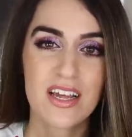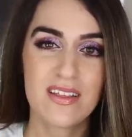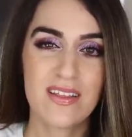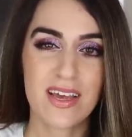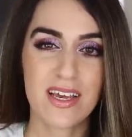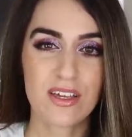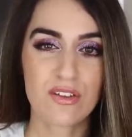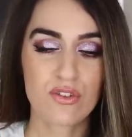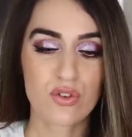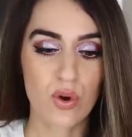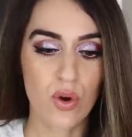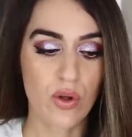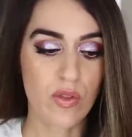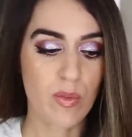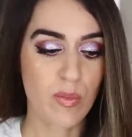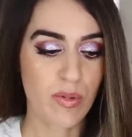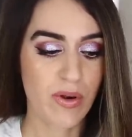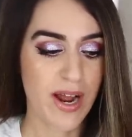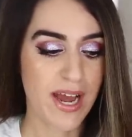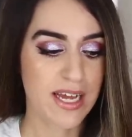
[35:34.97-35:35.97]
Thank you to all the
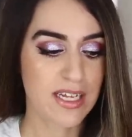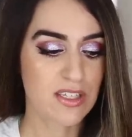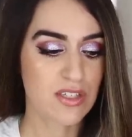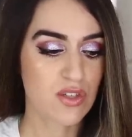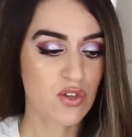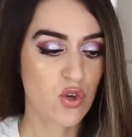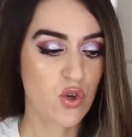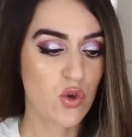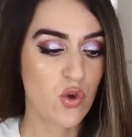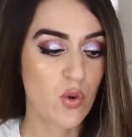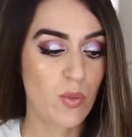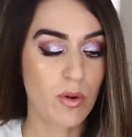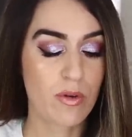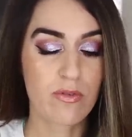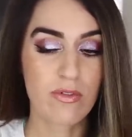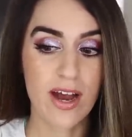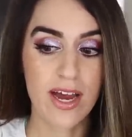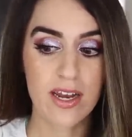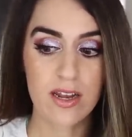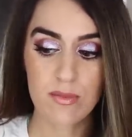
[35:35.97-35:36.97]
brands who
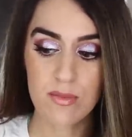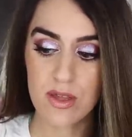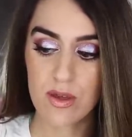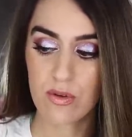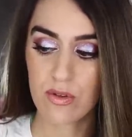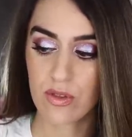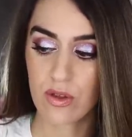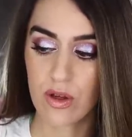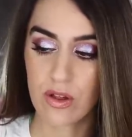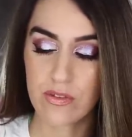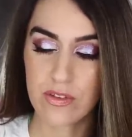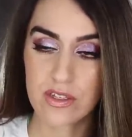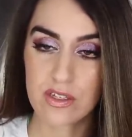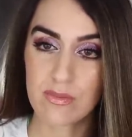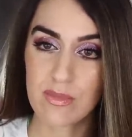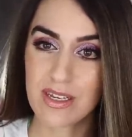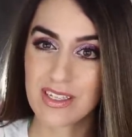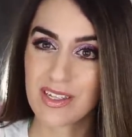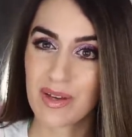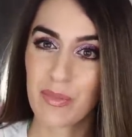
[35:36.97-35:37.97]
provided me with all this
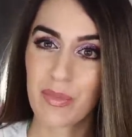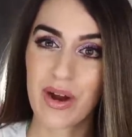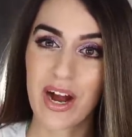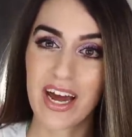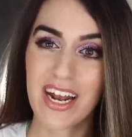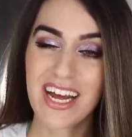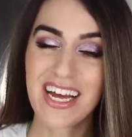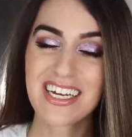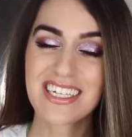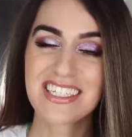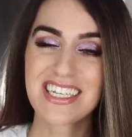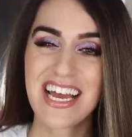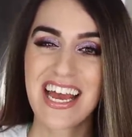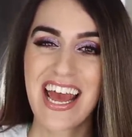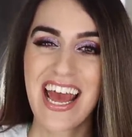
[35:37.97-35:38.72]
amazing product.